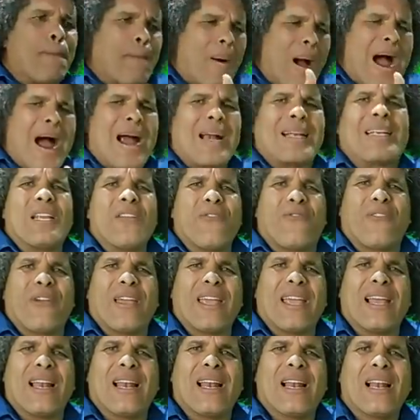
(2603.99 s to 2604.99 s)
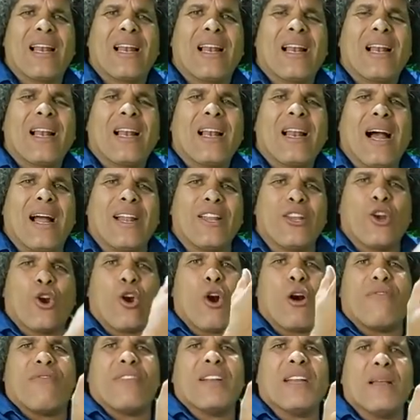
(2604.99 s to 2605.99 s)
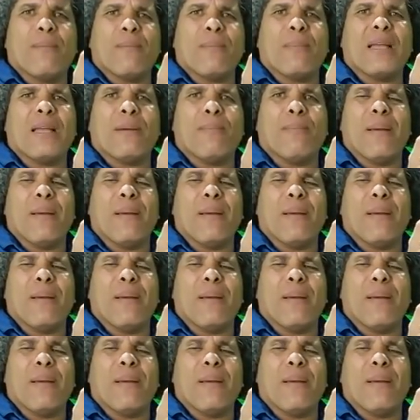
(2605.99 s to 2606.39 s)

party failed and your government